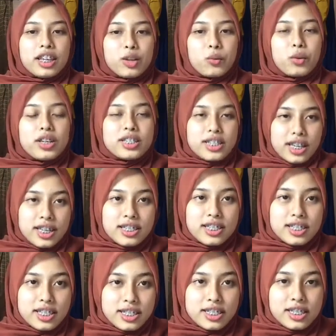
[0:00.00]
language as a
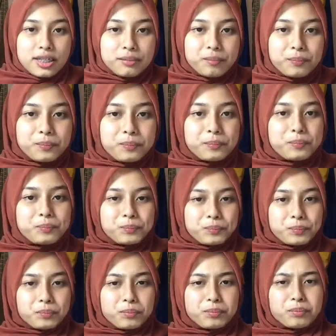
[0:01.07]
system.
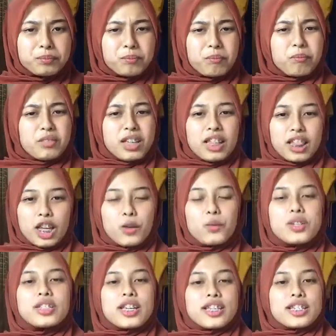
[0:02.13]

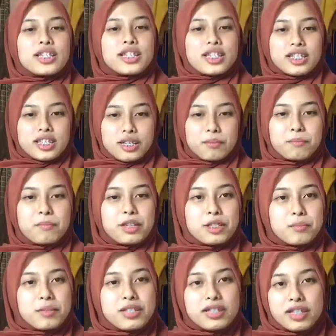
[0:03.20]
Language as a system
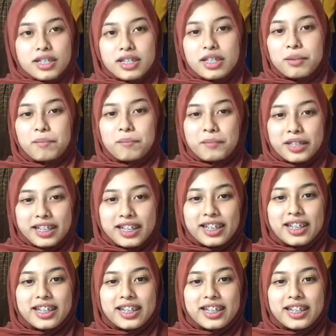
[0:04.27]
must be systematically.